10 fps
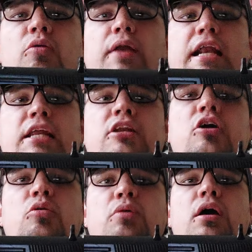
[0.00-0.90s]
when I didn't
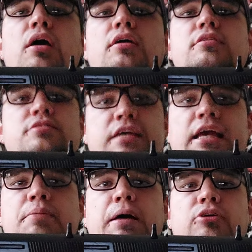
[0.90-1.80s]
know
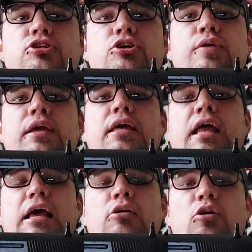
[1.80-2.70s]
dick about shooting and
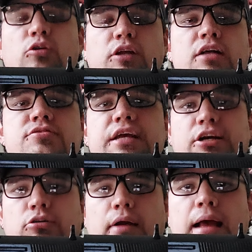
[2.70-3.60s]
I hold guns like
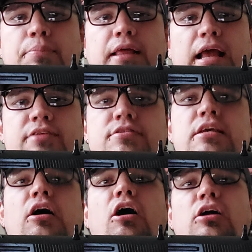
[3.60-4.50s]
crap like I
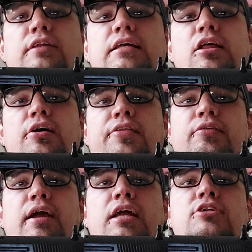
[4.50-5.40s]
see all day long on the
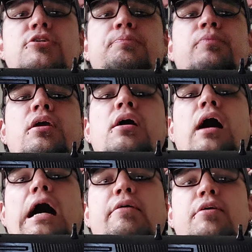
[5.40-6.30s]
range,
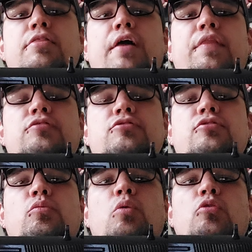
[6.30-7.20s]
I would have thought this
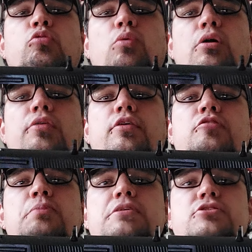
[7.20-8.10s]
was the most
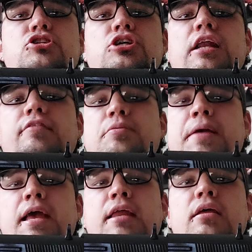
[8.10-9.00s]
worthless piece of shit ever
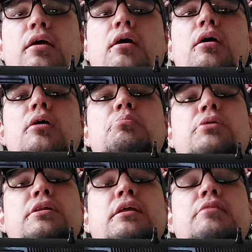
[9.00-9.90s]
made.
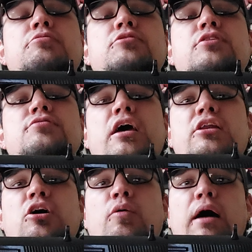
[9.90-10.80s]
But since I
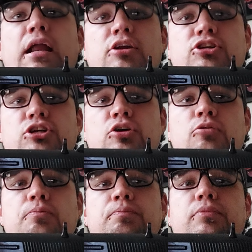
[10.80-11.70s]
know how to shoot,